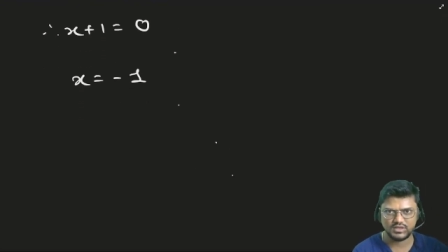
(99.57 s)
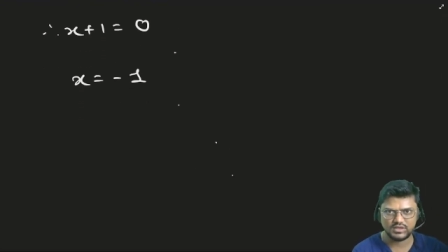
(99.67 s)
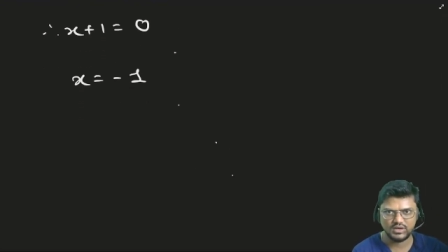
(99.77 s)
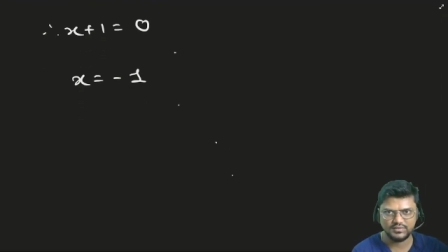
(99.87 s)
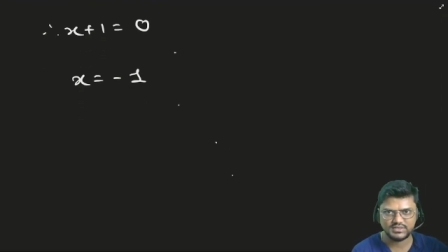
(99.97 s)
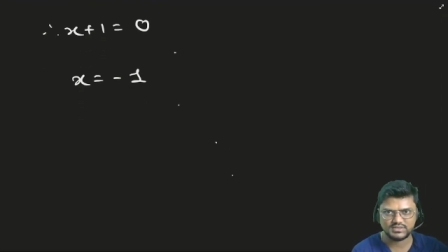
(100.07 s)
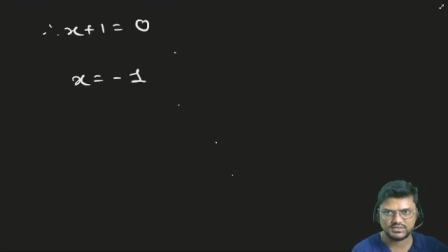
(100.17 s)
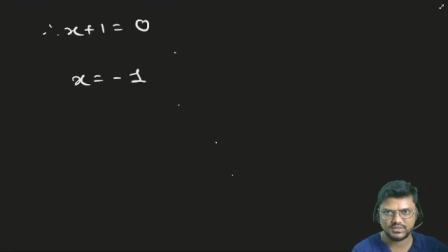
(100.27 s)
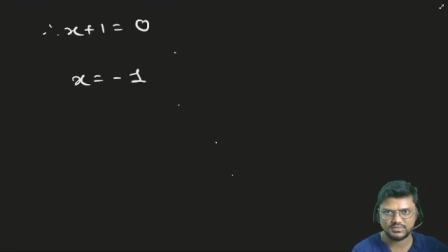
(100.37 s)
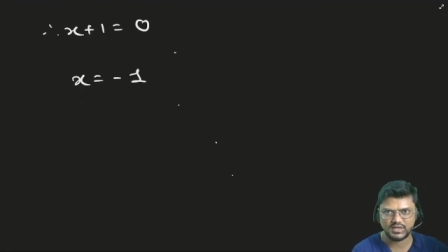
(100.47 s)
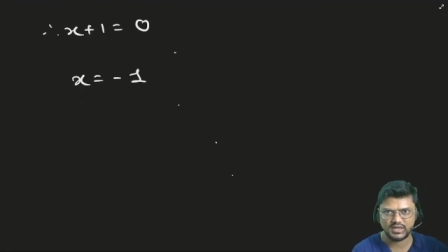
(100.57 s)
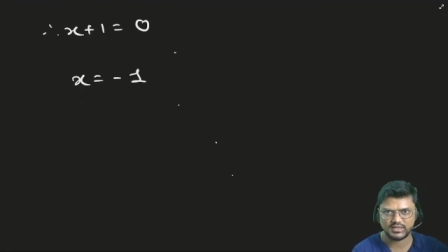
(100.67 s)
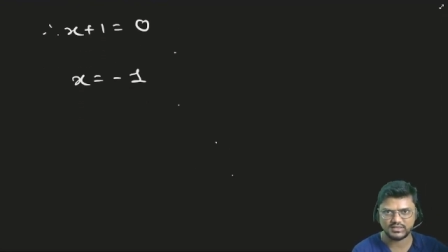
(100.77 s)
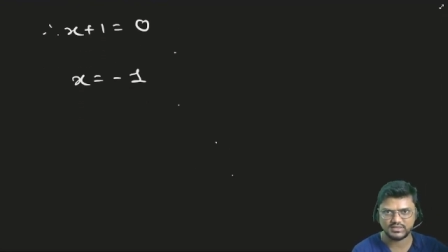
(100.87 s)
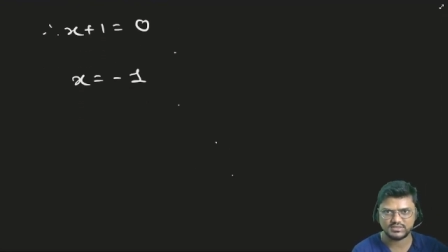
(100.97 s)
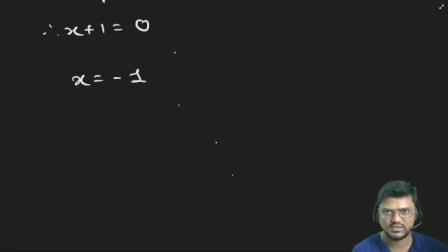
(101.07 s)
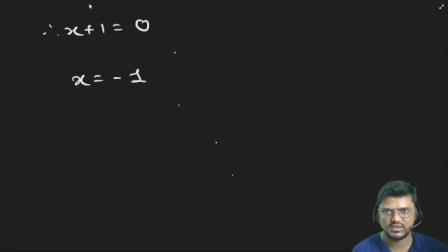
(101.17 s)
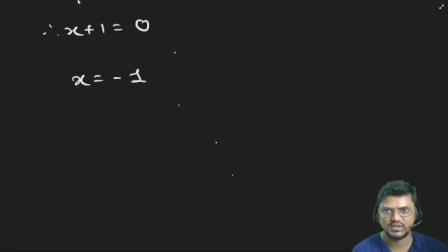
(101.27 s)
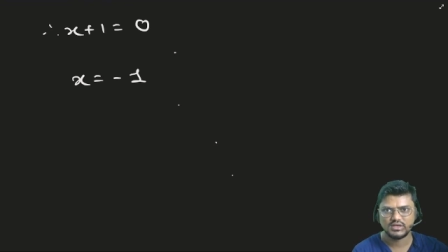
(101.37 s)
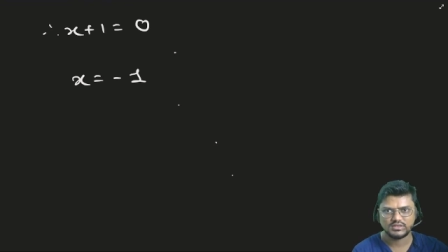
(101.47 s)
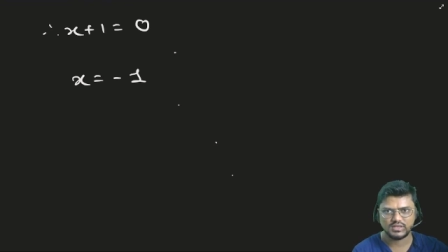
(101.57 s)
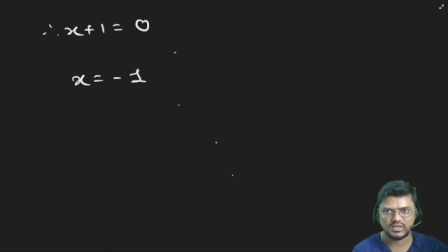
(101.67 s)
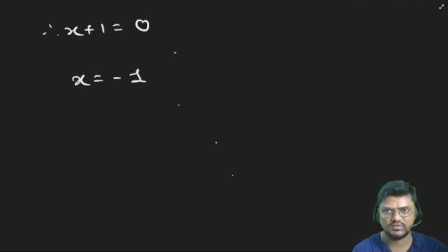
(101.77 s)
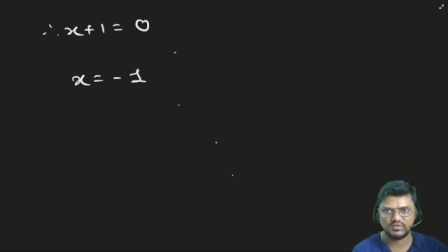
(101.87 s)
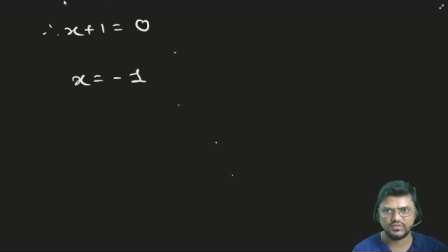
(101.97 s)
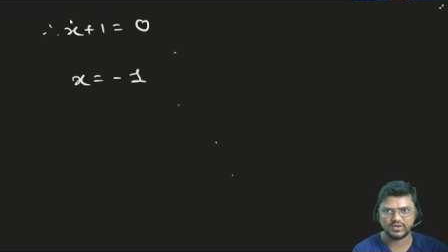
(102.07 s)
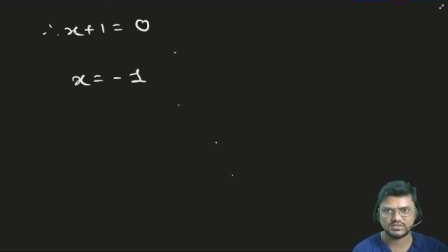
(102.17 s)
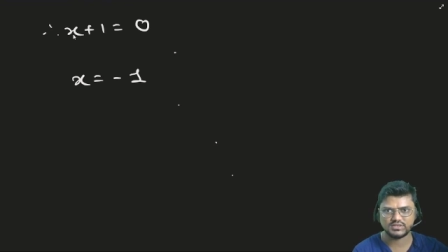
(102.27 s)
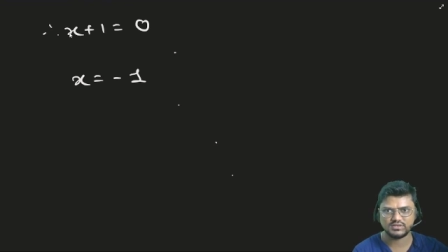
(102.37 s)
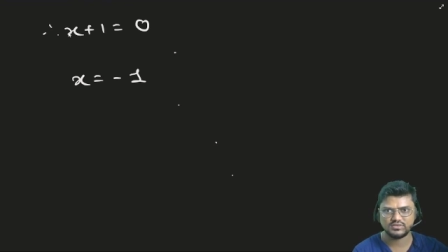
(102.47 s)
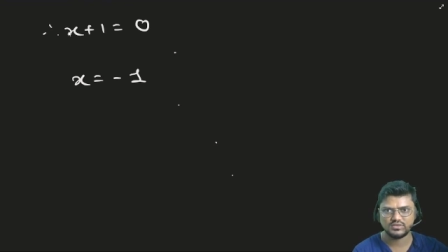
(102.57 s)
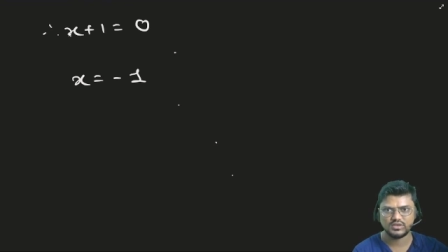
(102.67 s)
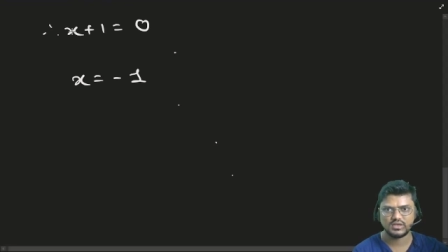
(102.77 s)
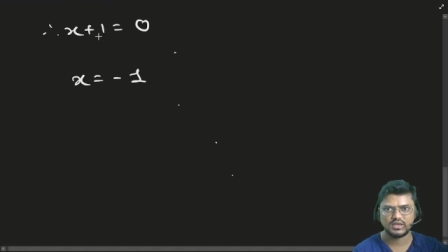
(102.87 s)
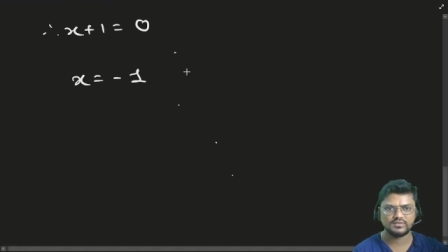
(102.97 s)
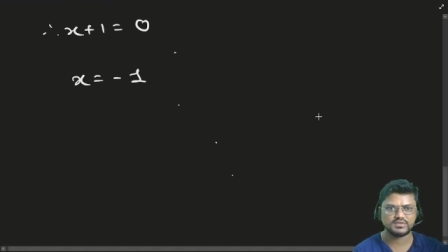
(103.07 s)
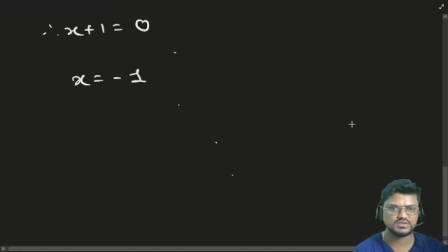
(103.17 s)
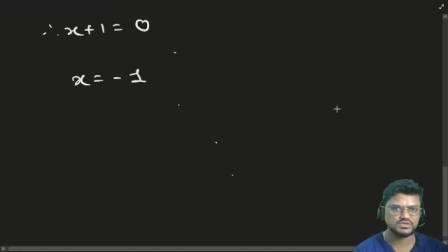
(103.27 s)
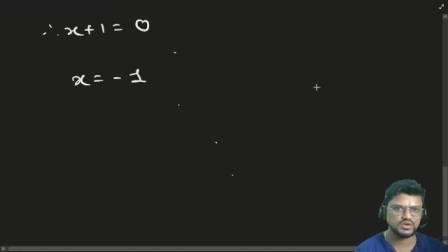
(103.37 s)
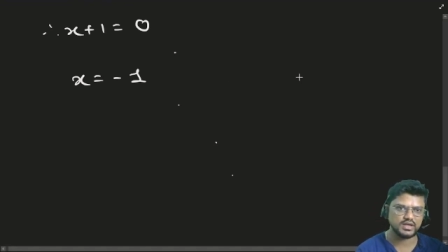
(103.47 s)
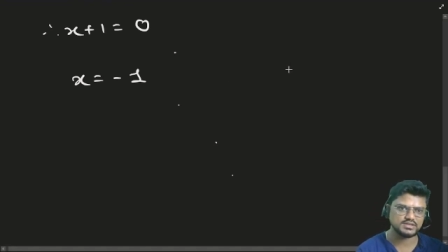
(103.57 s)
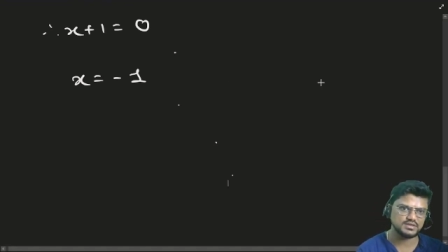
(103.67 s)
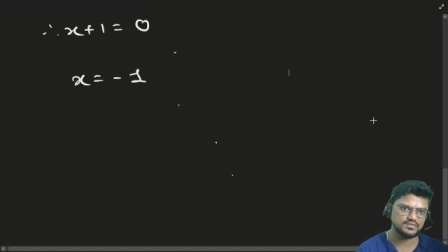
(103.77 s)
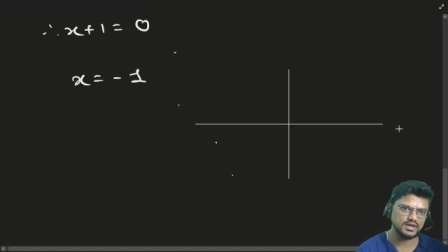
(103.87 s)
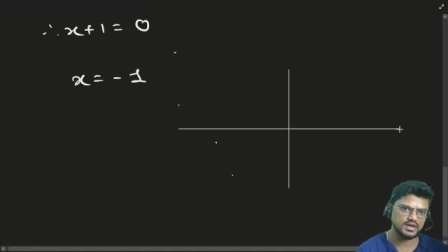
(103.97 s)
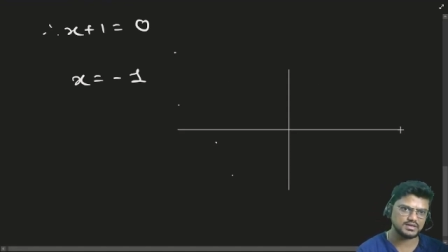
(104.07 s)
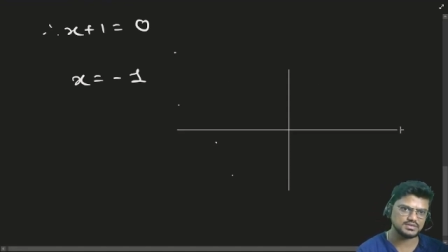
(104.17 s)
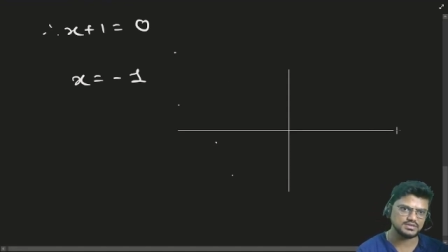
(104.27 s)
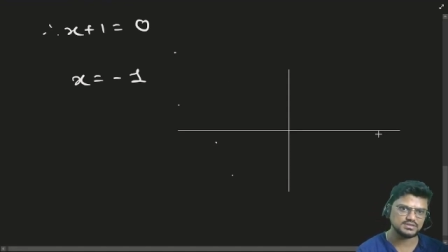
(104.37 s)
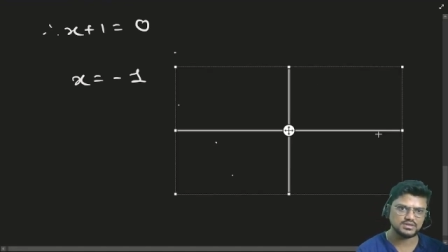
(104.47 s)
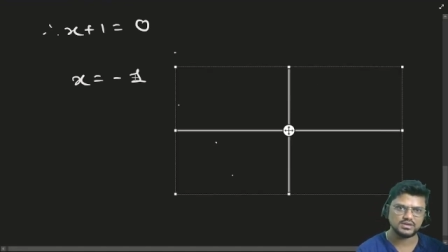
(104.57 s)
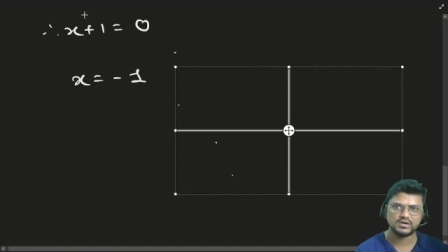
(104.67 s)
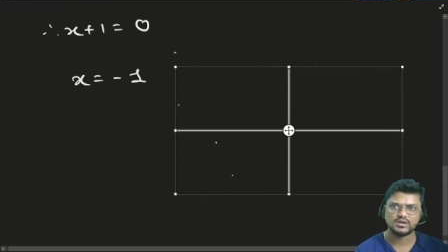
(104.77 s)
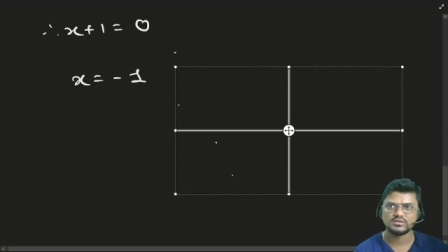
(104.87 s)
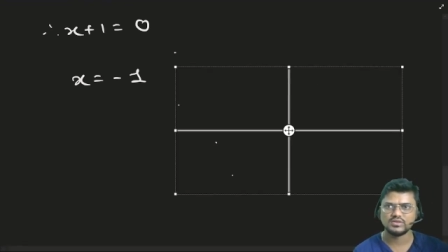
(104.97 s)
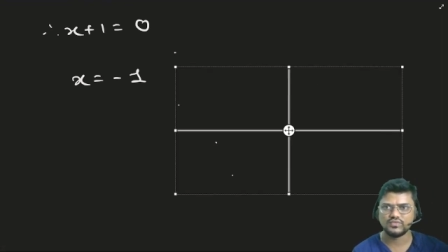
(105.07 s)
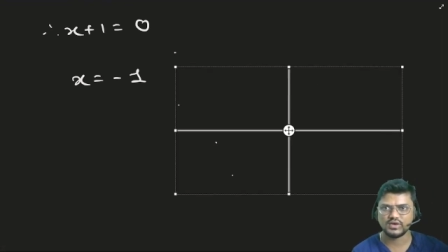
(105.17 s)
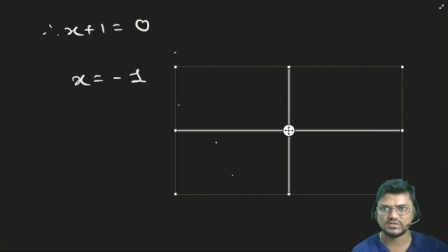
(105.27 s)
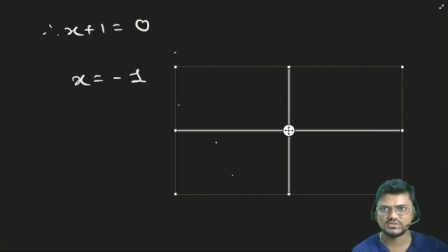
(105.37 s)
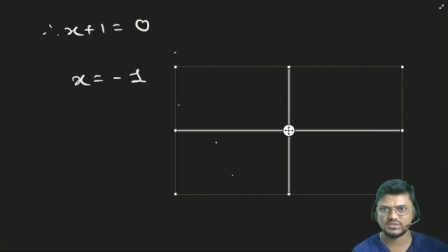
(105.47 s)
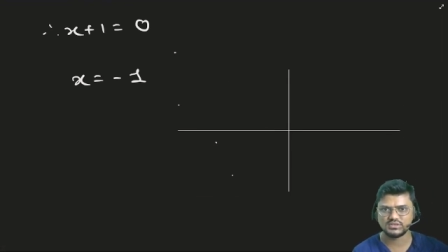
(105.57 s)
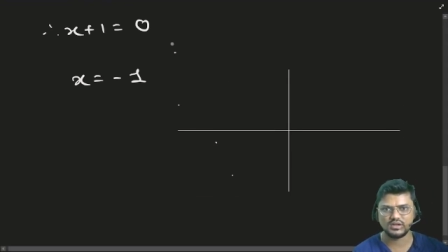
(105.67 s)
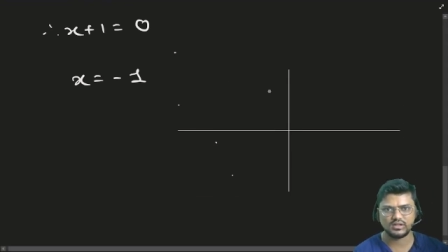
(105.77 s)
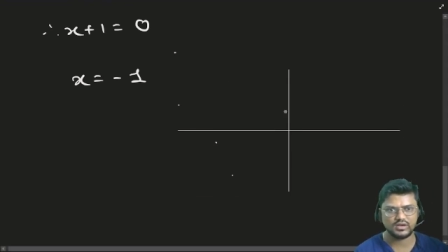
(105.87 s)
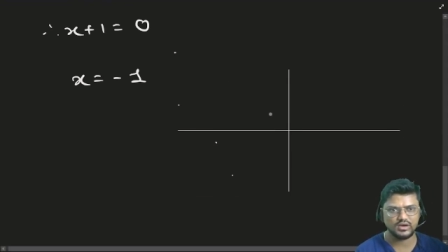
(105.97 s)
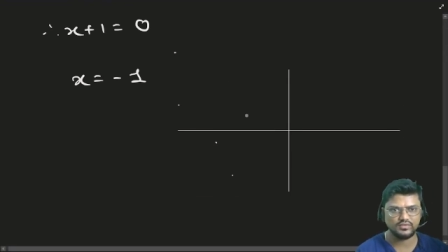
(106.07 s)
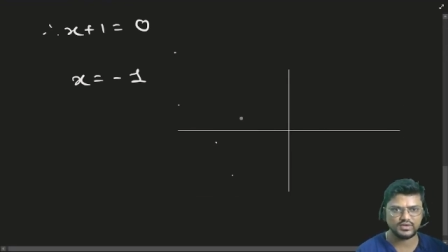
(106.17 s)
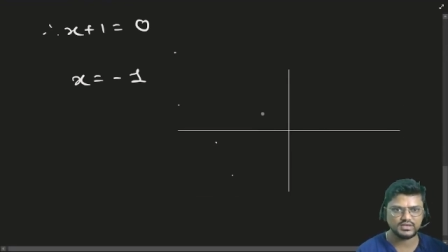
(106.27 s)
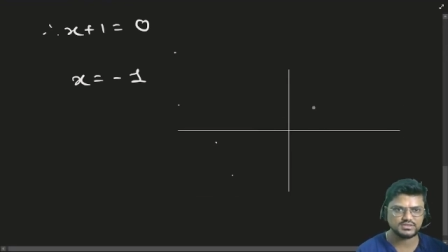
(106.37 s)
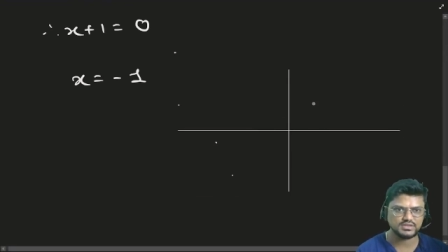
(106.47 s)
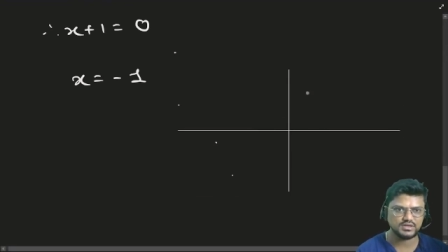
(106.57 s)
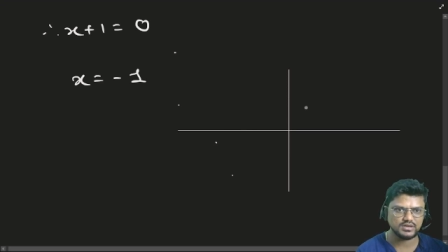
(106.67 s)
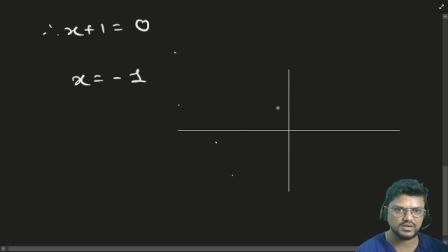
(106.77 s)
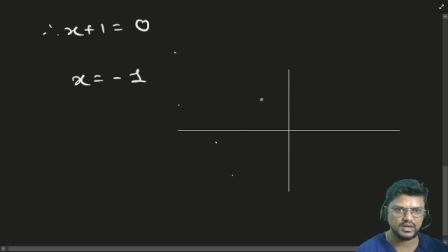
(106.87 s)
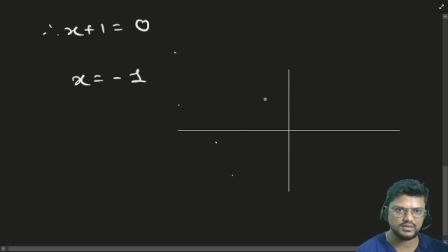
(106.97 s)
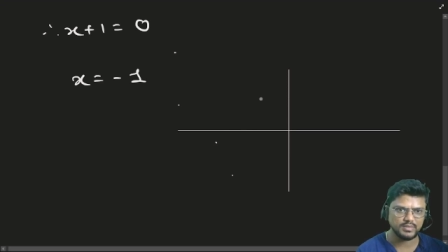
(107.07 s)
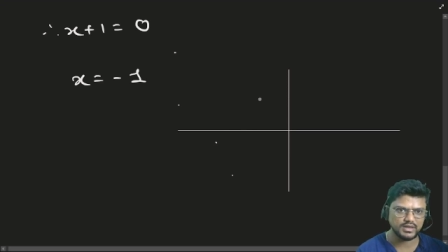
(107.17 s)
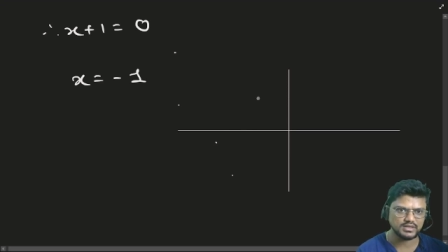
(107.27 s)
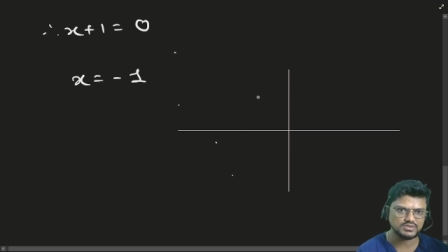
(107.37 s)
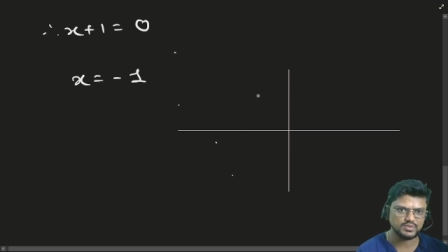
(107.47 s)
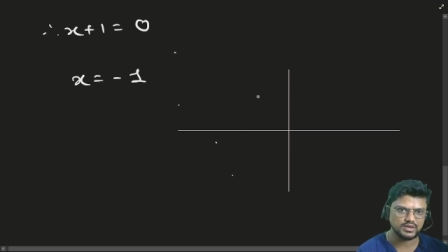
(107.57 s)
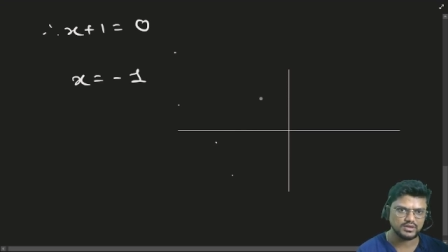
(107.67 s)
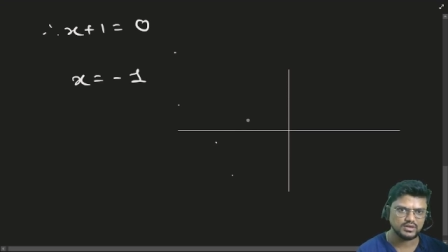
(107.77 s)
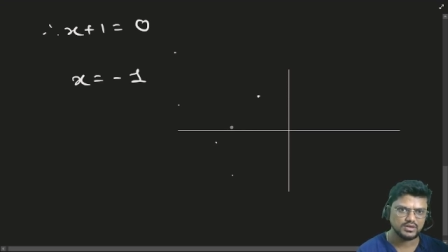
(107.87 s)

curve is something like this. The given function, if this is your x and y axis, the curve is at minus 1,